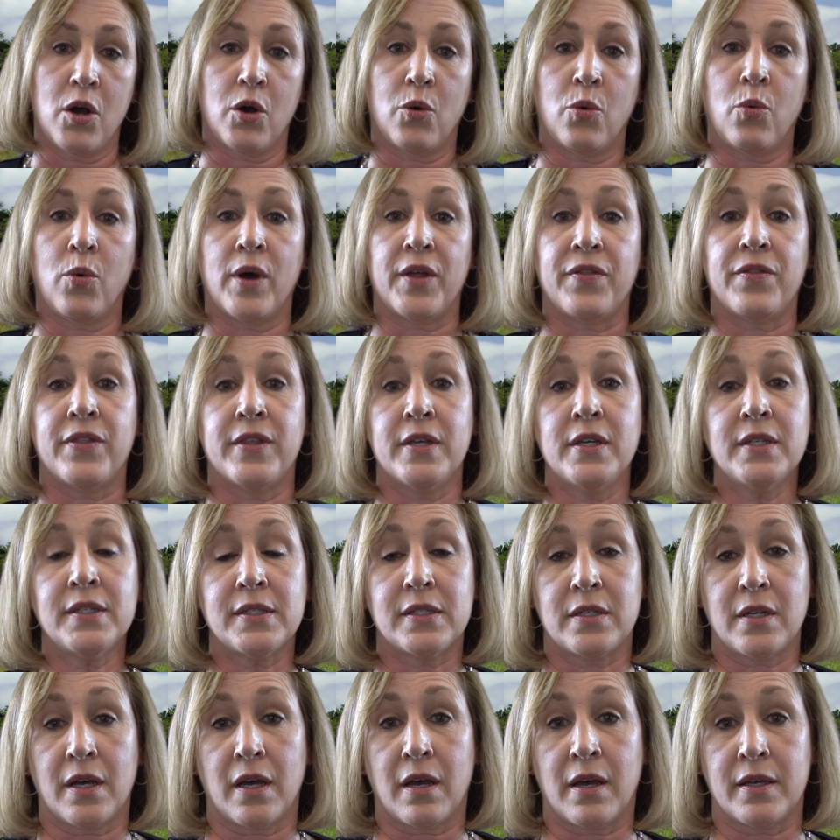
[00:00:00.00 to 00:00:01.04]
What this
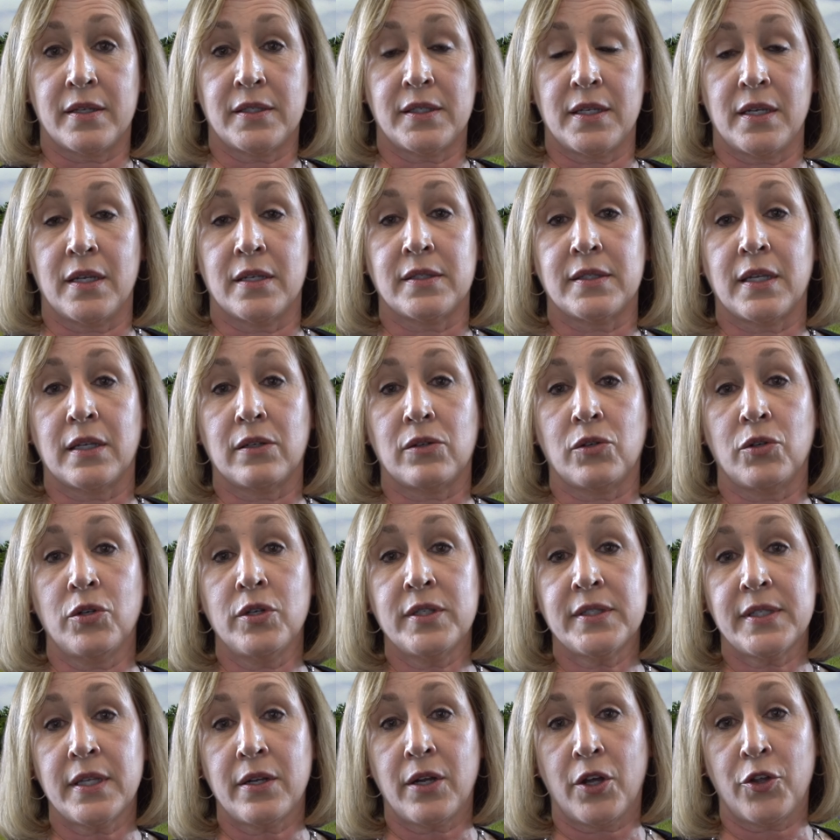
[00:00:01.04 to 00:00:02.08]
does is it
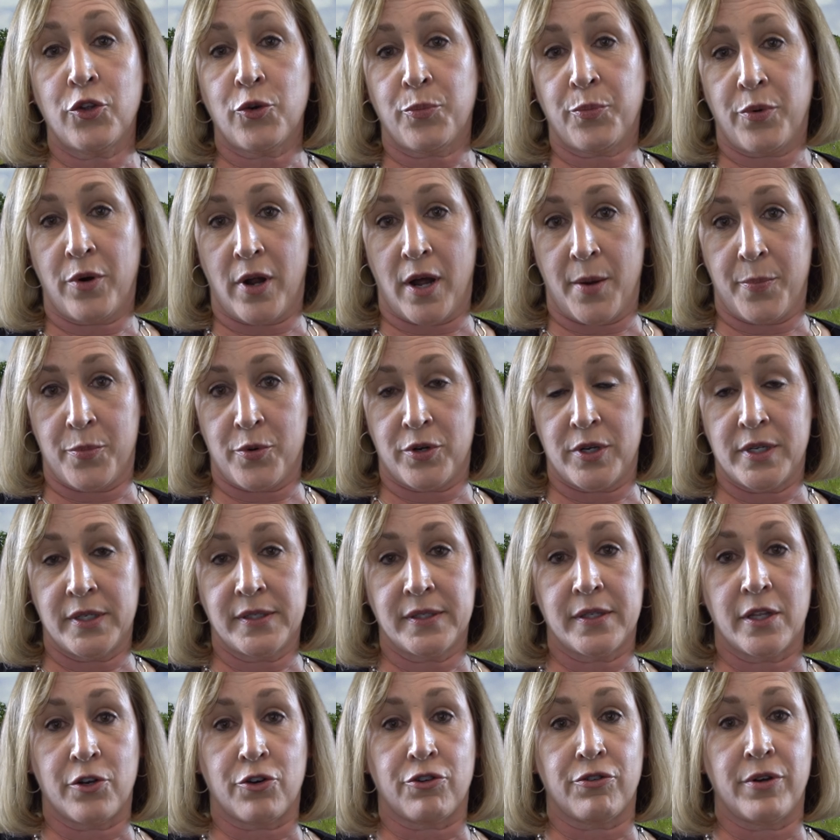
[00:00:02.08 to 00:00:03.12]
looks at other properties
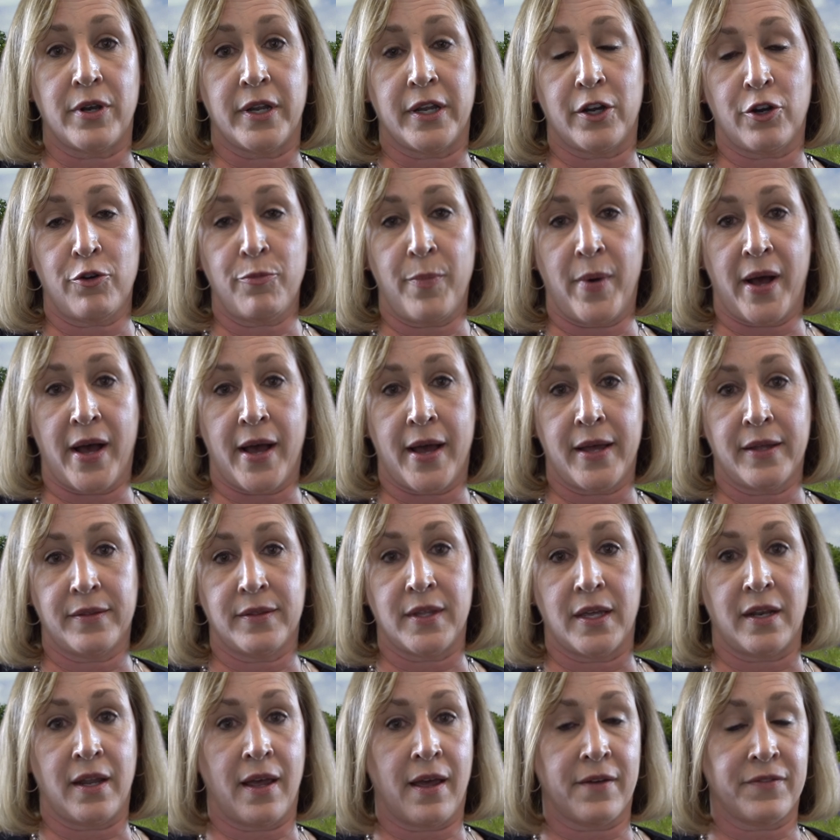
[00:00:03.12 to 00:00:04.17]
that are nearby
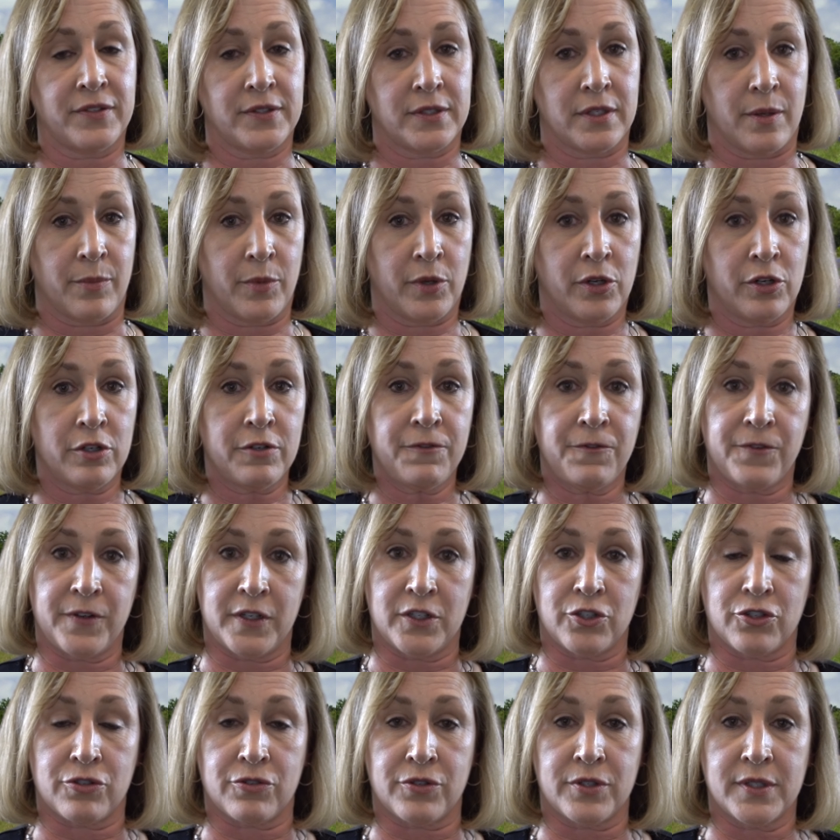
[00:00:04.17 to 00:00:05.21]
that have similar
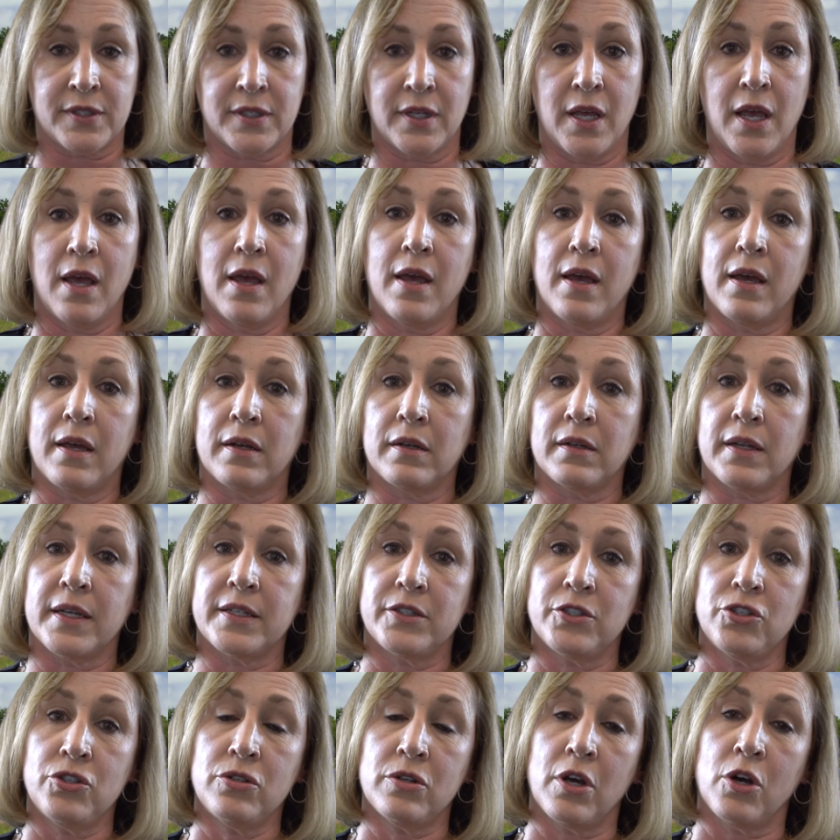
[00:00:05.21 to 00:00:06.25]
features and
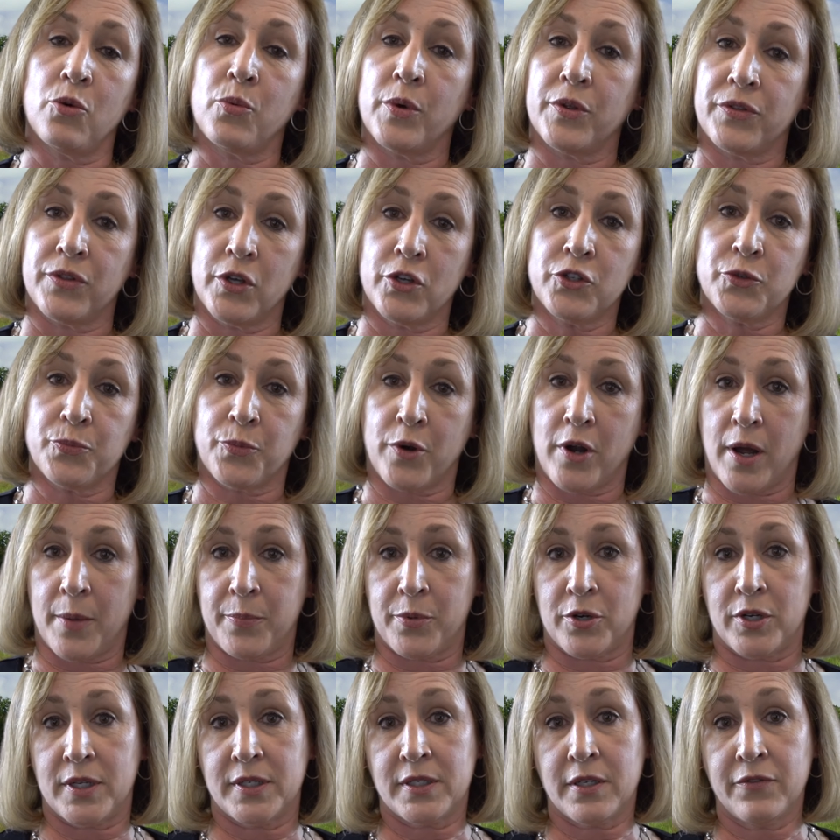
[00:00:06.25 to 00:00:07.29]
lets you know what those
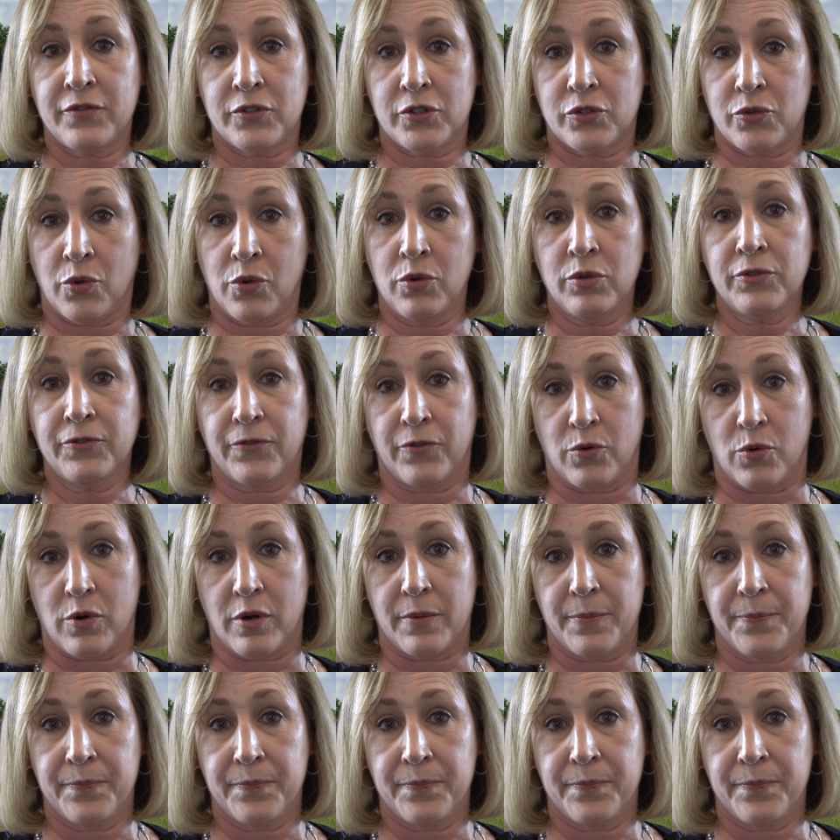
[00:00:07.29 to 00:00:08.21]
properties have sold for.